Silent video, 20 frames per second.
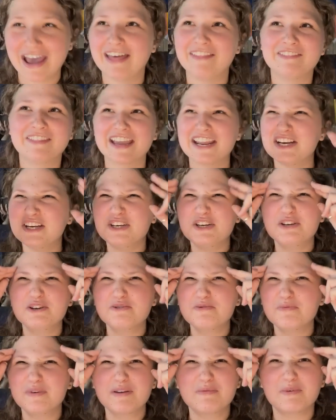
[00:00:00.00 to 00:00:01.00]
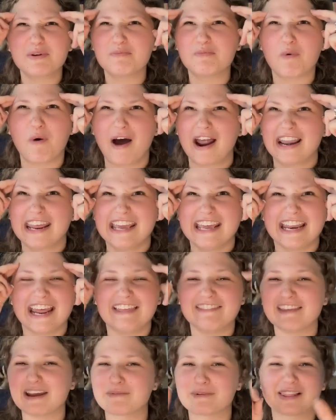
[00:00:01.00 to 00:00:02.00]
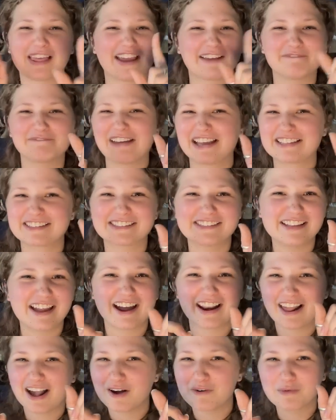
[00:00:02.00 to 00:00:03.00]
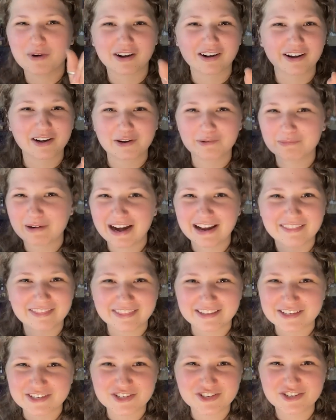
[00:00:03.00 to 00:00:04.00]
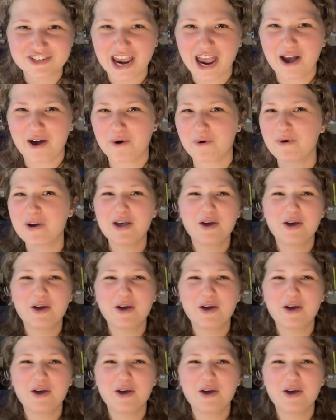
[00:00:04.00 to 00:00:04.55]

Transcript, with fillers: And they knew we would want it. And they were like, that's not how we're going to write this show.